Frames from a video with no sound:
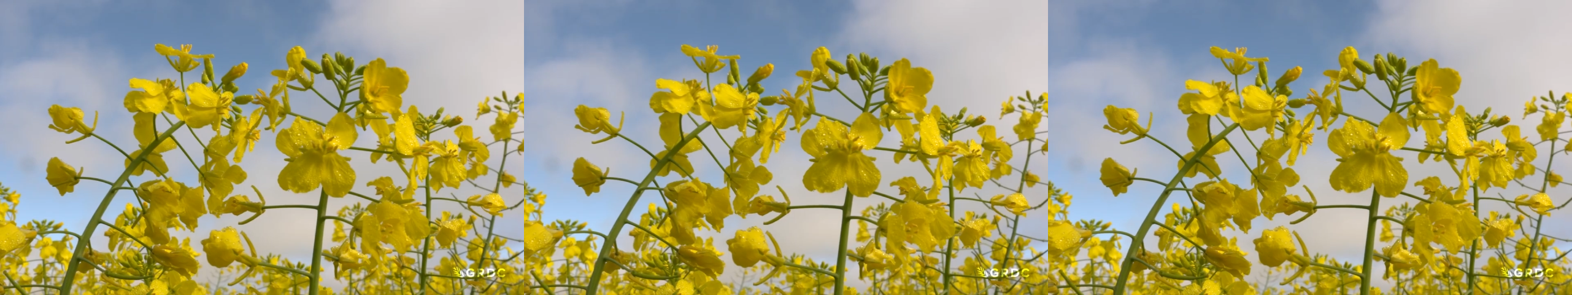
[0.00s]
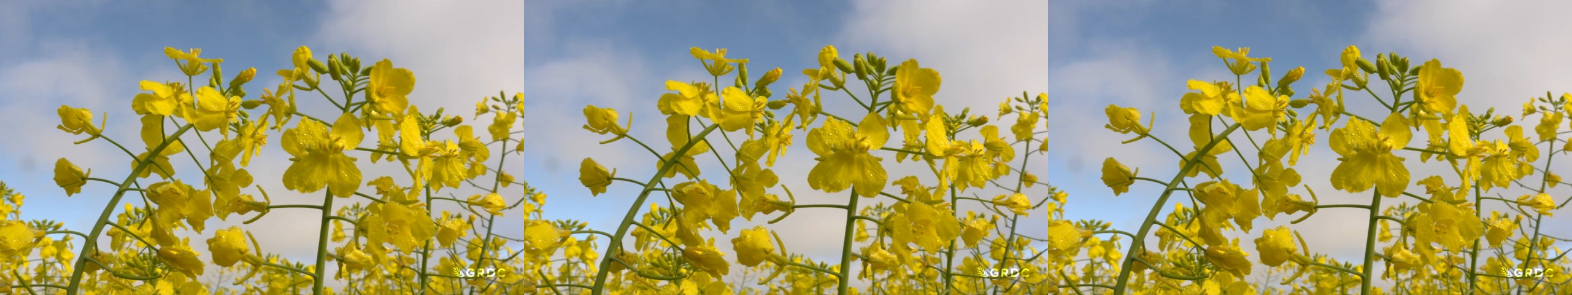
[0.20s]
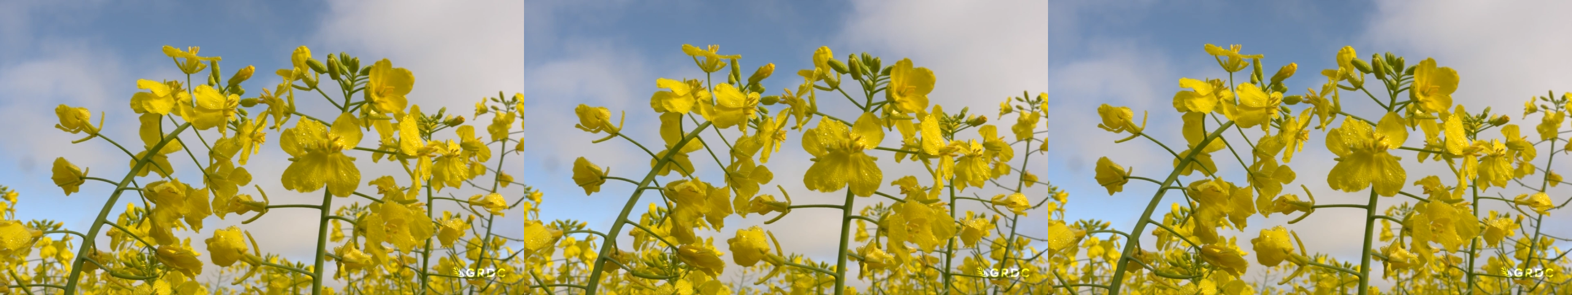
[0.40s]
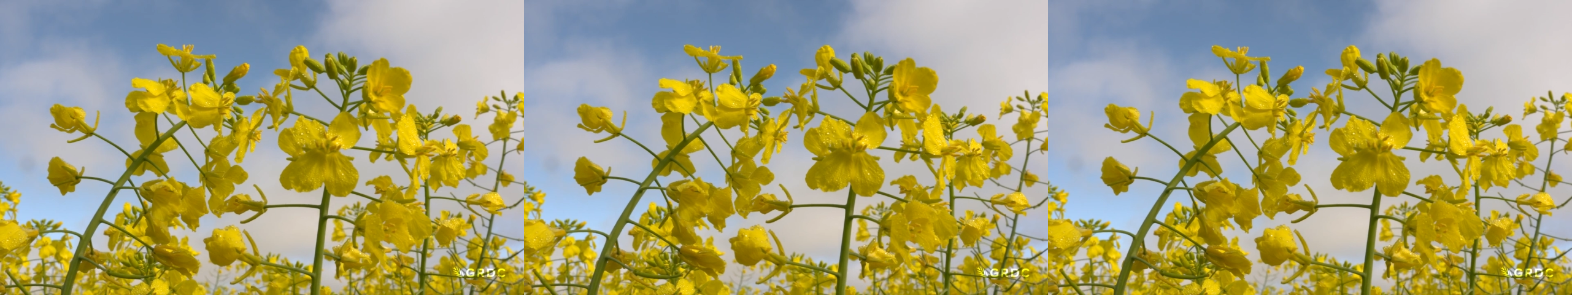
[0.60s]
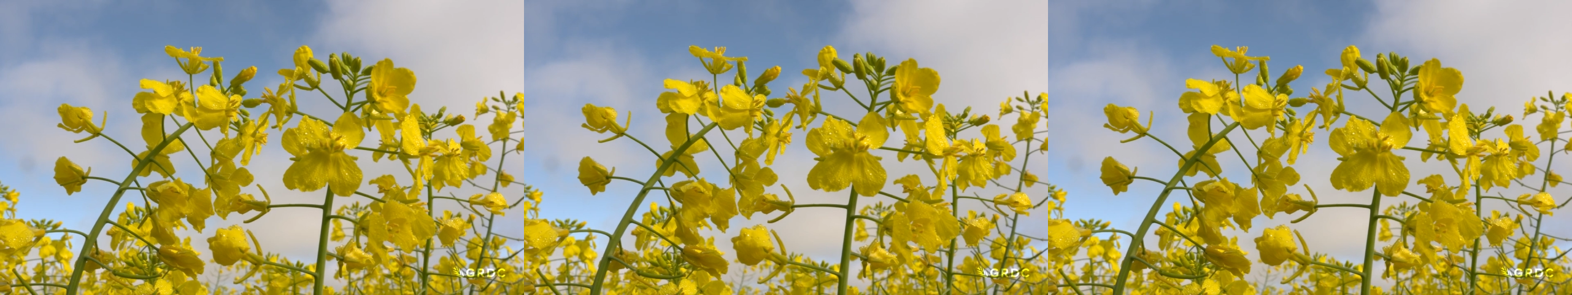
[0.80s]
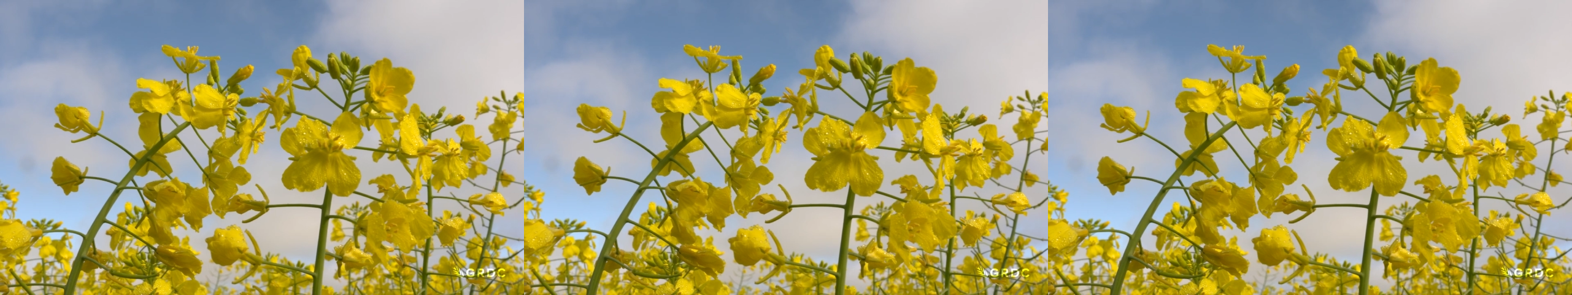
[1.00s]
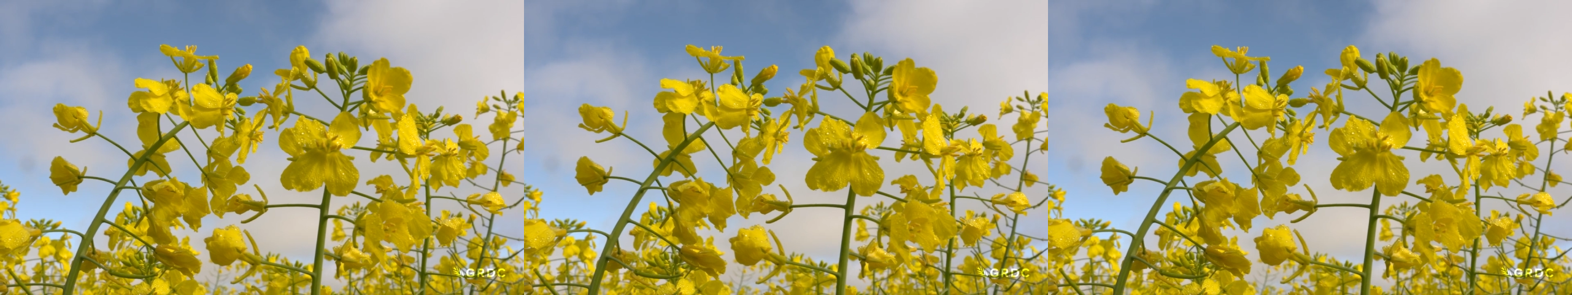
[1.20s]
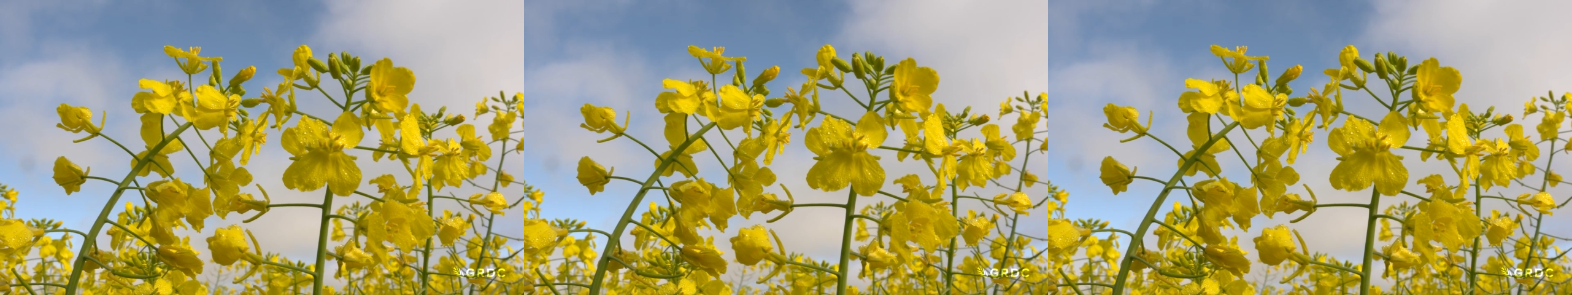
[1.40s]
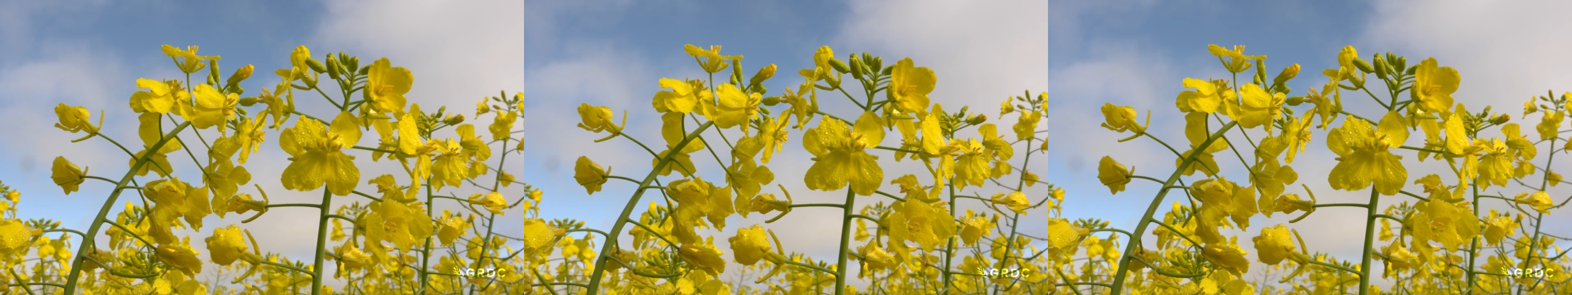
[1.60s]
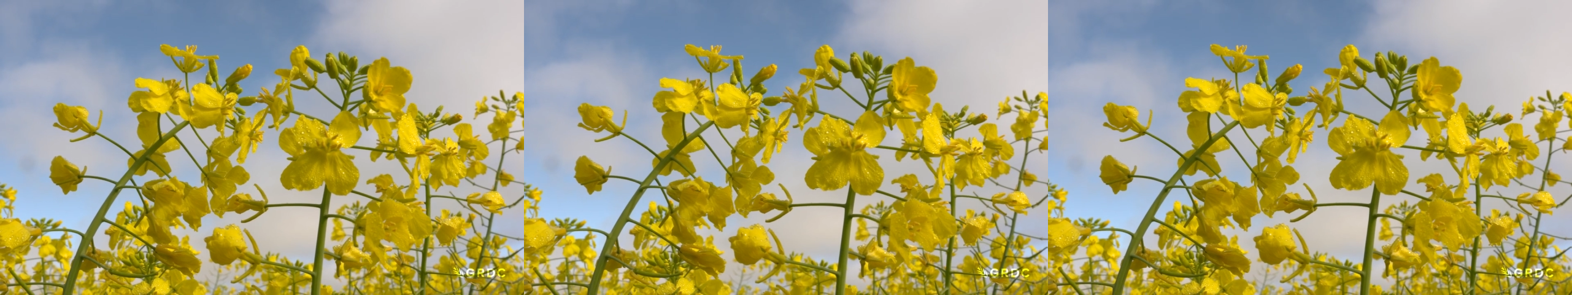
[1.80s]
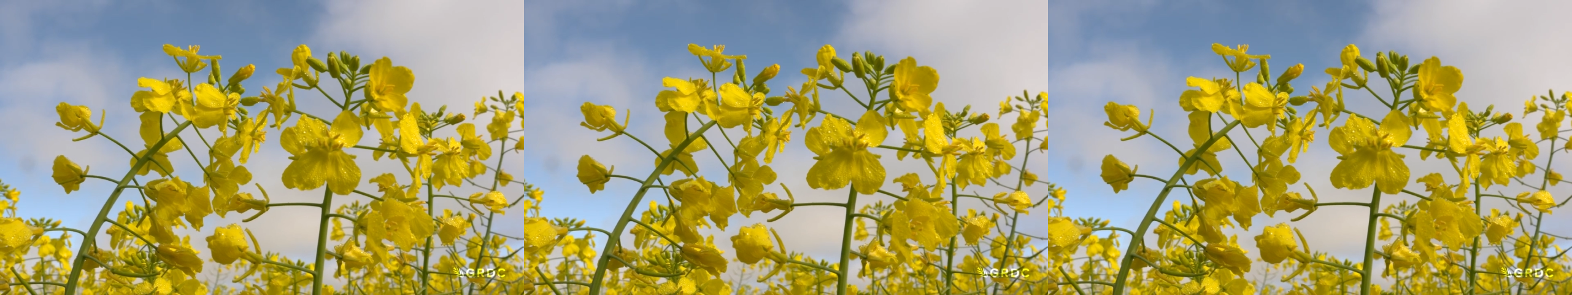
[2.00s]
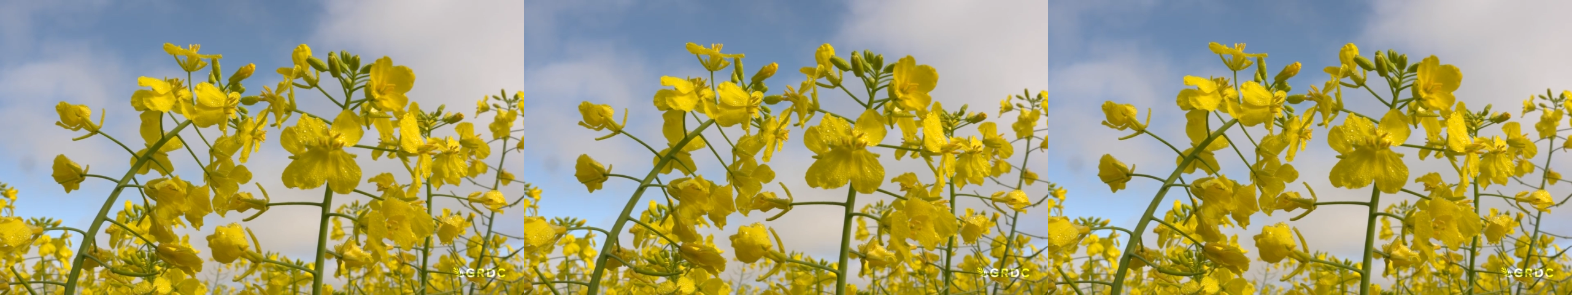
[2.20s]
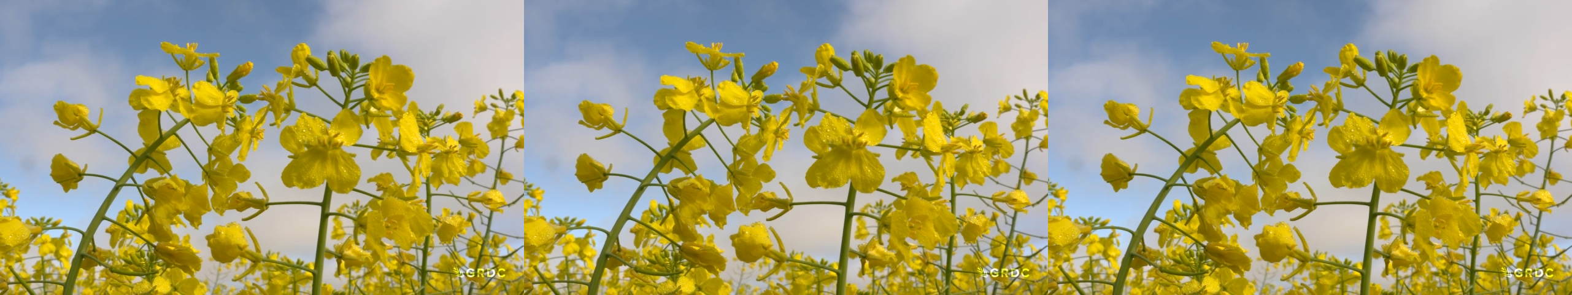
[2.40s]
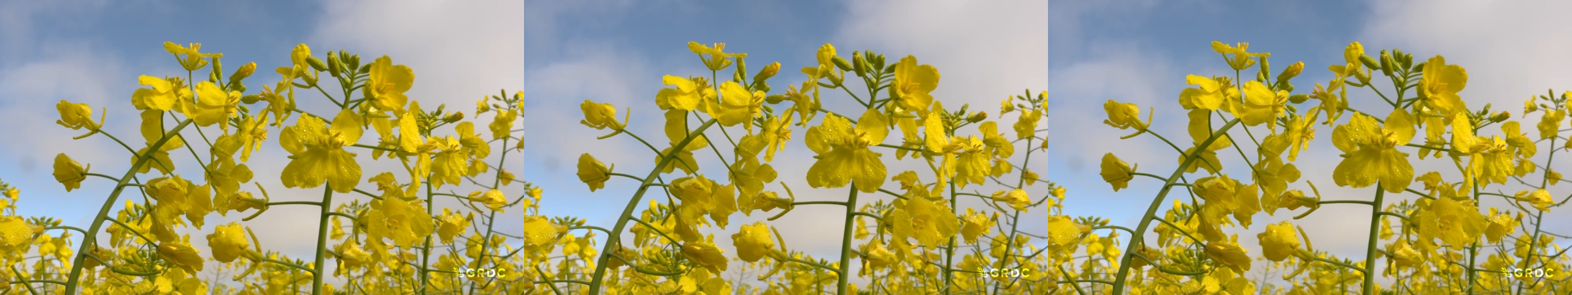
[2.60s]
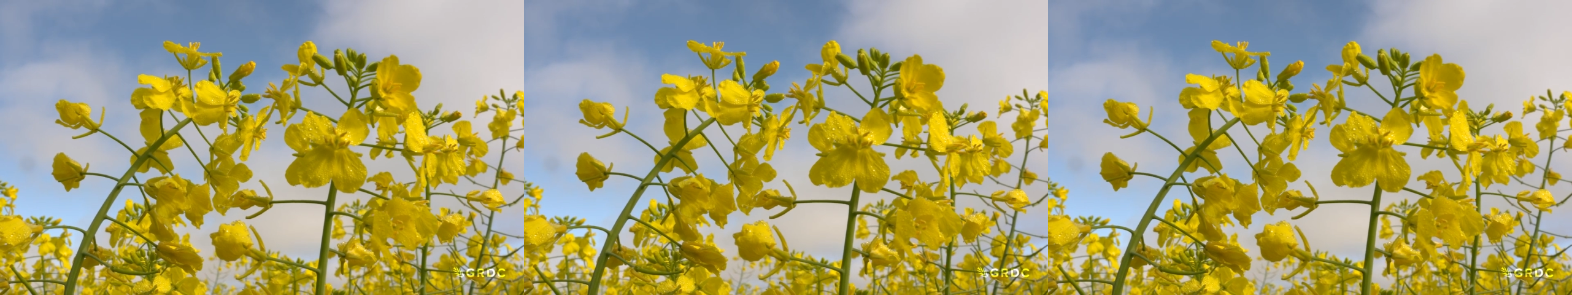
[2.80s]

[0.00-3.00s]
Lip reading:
[unreadable: no face in view]